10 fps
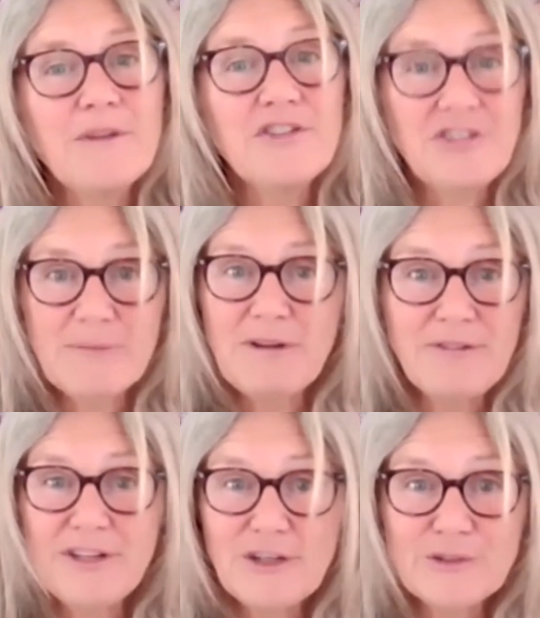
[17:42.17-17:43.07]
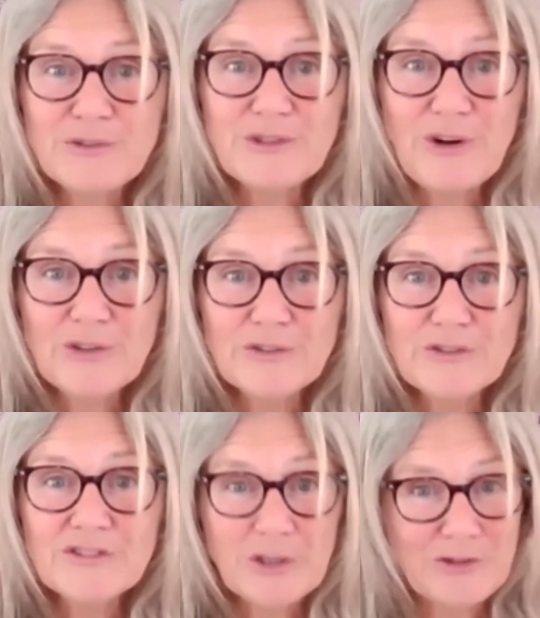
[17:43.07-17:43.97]
share my videos
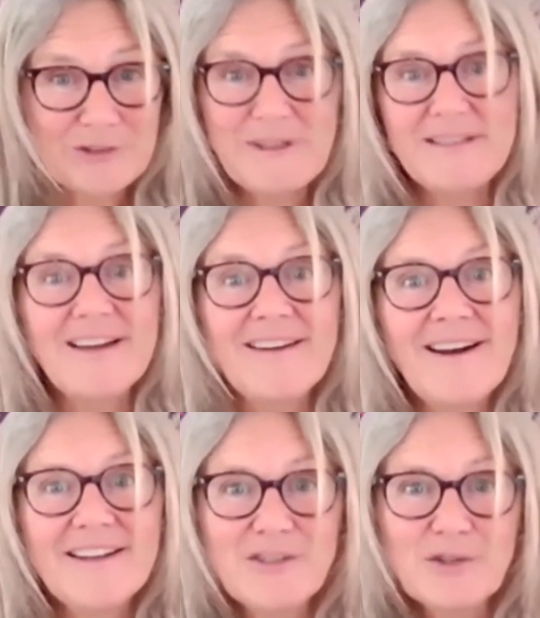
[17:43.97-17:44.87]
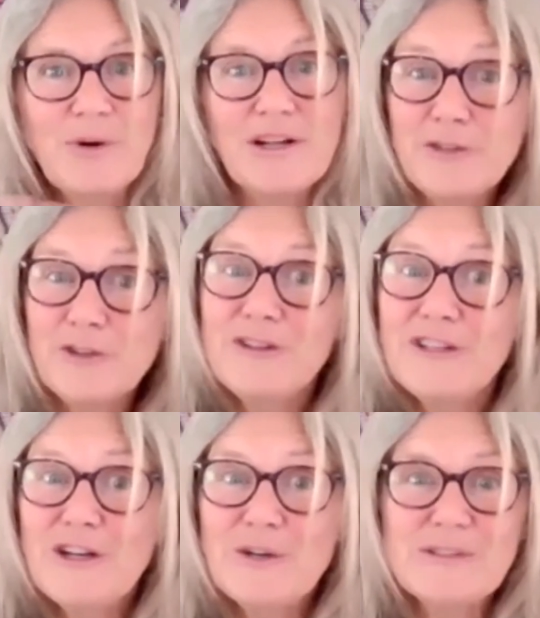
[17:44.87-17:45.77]
on social media. I do quite a few
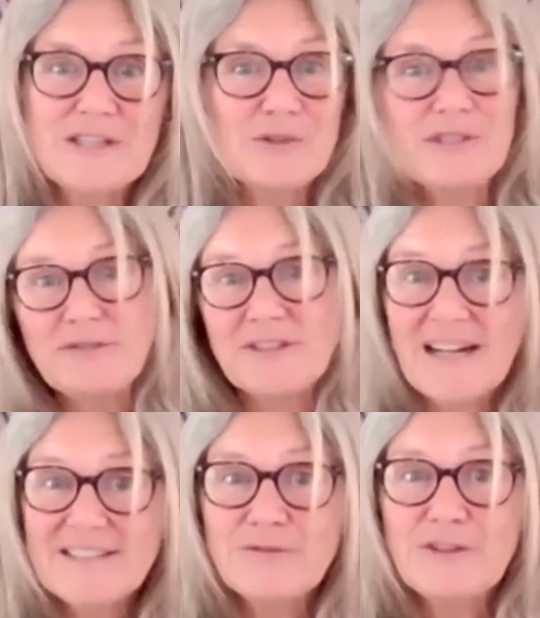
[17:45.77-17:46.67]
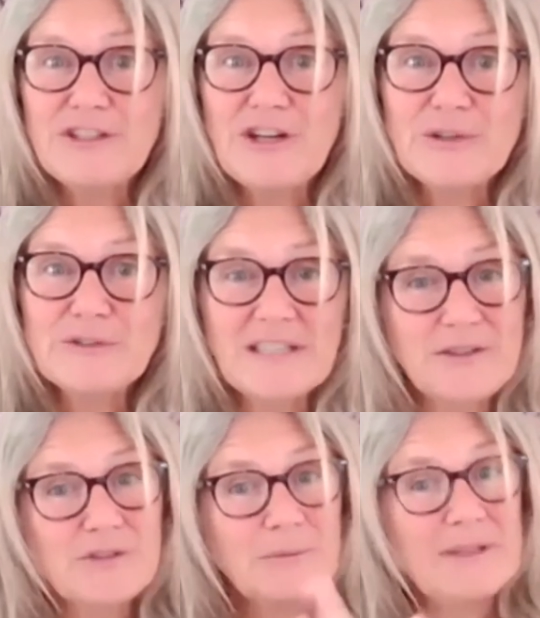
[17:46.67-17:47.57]
videos. I do different kinds of videos. I
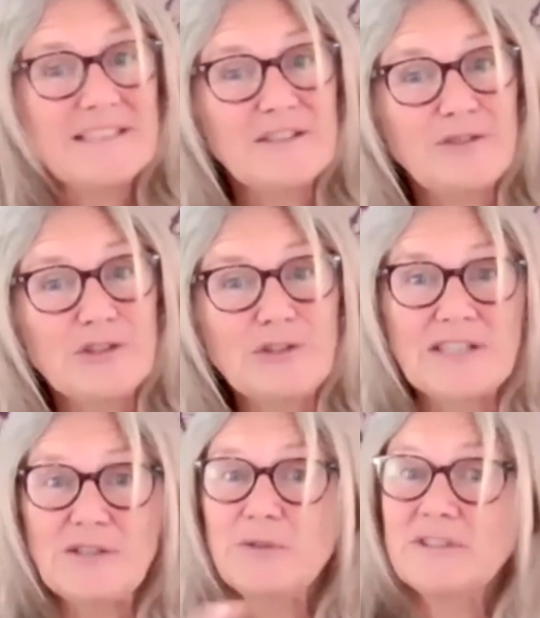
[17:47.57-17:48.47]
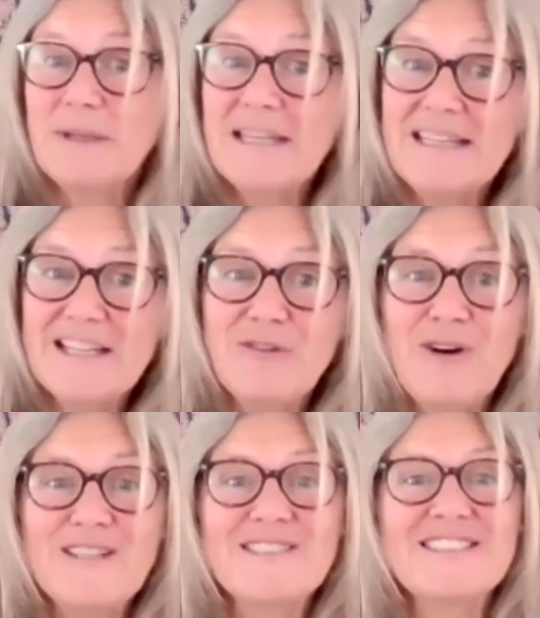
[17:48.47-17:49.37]
do some interviews. I do some healing
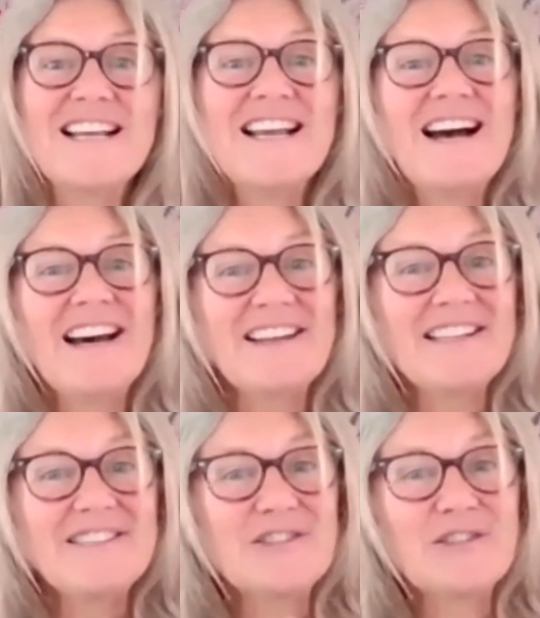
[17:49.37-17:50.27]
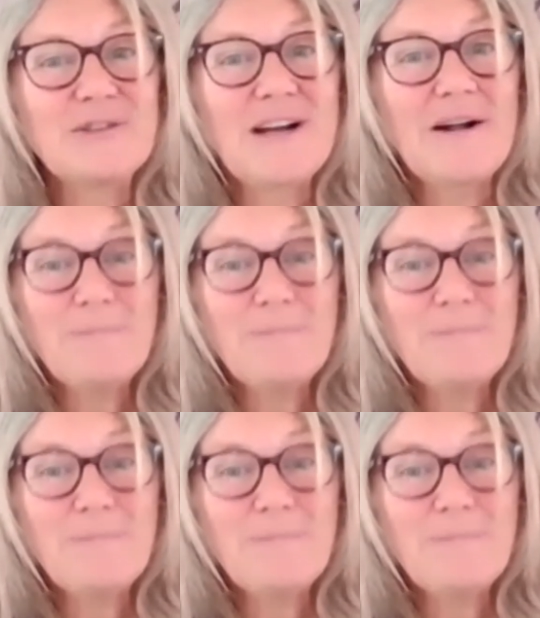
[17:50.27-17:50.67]
ones, and I do